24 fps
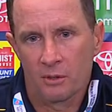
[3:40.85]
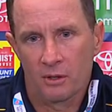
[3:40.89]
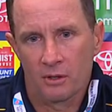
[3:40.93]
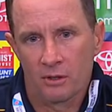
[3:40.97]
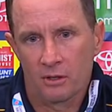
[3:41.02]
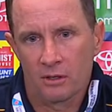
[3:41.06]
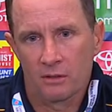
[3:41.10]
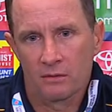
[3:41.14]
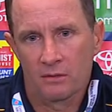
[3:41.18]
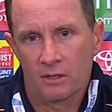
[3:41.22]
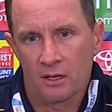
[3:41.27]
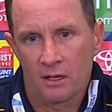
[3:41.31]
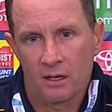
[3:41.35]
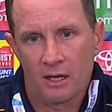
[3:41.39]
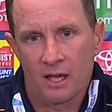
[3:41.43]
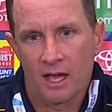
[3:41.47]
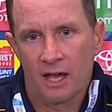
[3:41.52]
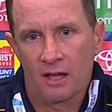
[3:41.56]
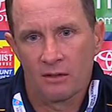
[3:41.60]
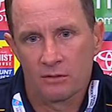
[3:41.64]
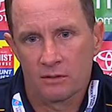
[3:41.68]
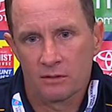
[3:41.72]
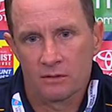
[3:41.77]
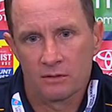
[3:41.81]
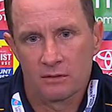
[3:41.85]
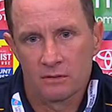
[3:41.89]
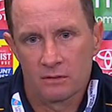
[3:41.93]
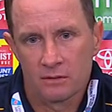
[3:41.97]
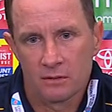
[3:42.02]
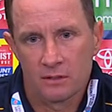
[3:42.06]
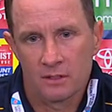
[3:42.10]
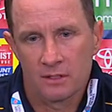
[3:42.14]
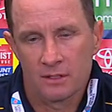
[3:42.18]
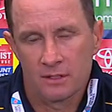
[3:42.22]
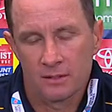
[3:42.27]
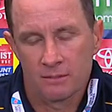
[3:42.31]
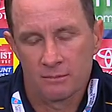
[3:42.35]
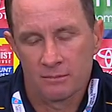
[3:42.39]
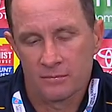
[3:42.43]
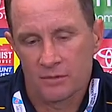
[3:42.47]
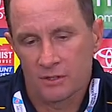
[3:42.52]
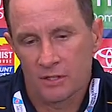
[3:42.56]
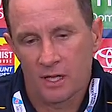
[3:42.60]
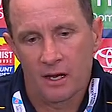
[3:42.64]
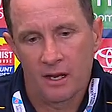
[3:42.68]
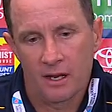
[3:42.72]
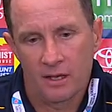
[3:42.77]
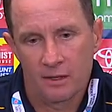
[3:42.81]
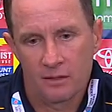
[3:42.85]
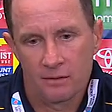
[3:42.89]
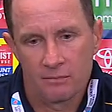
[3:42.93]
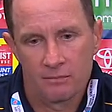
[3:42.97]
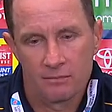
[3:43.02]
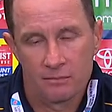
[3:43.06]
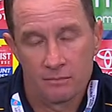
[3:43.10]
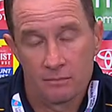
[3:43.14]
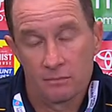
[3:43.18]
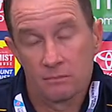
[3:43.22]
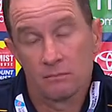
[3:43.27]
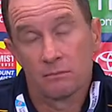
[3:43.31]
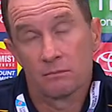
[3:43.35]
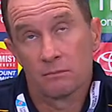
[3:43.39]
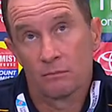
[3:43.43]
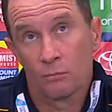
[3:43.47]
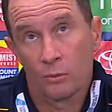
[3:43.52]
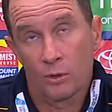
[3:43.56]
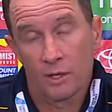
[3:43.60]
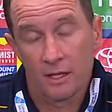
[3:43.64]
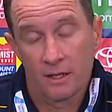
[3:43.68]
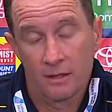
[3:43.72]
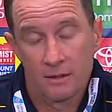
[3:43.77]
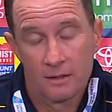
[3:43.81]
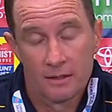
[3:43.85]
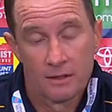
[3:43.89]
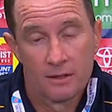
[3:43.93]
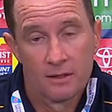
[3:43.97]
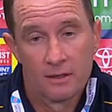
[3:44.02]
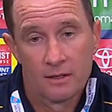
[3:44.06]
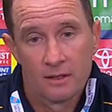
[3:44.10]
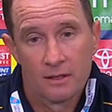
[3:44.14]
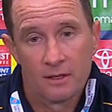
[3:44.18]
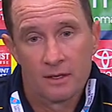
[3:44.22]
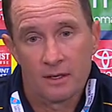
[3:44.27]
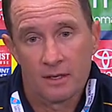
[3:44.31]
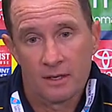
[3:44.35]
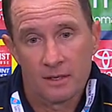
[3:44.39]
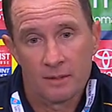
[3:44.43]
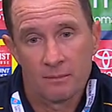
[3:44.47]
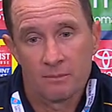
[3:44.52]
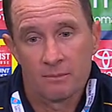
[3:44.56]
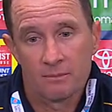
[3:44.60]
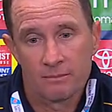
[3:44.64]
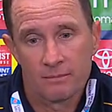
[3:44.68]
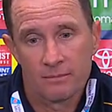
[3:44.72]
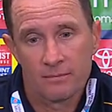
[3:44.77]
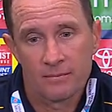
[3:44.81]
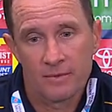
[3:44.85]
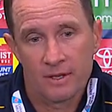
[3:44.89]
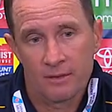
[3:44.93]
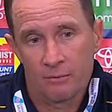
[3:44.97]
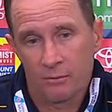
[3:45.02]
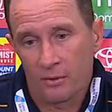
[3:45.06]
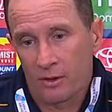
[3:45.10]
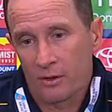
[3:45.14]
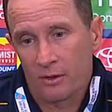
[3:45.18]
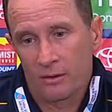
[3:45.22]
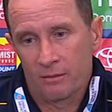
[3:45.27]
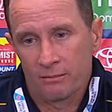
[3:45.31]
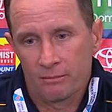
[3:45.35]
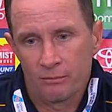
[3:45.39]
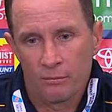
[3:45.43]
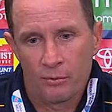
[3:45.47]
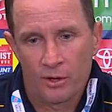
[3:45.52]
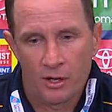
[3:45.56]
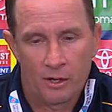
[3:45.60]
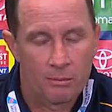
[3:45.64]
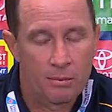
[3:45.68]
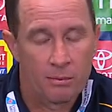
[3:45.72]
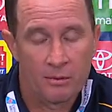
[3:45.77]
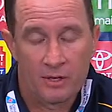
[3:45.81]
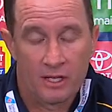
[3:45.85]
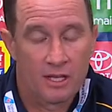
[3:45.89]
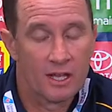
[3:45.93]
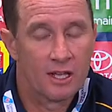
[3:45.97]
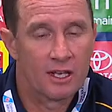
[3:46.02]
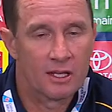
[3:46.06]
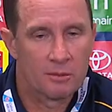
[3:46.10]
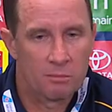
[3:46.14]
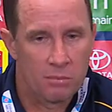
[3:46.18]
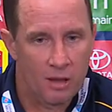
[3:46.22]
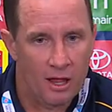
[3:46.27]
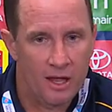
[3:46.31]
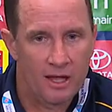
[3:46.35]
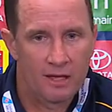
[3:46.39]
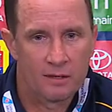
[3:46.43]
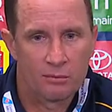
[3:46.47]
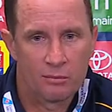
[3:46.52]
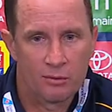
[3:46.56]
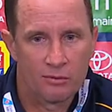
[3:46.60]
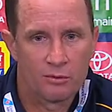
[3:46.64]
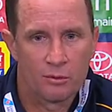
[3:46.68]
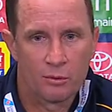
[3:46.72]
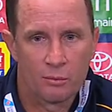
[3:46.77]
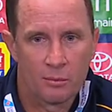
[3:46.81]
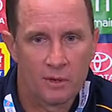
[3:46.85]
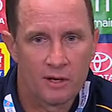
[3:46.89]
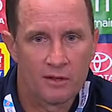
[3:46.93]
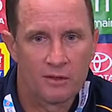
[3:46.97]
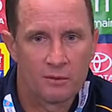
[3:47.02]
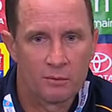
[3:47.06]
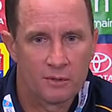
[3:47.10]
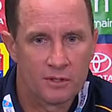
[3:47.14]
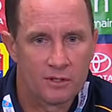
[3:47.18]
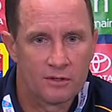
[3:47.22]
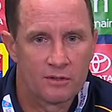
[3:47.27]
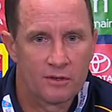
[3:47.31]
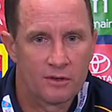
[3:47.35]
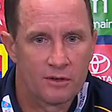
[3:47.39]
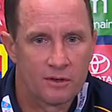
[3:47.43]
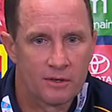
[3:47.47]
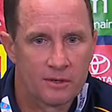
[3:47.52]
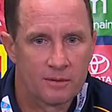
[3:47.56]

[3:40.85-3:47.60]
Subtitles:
We've got Carlton Saturday week, and we've got to clearly play and perform better than we did tonight.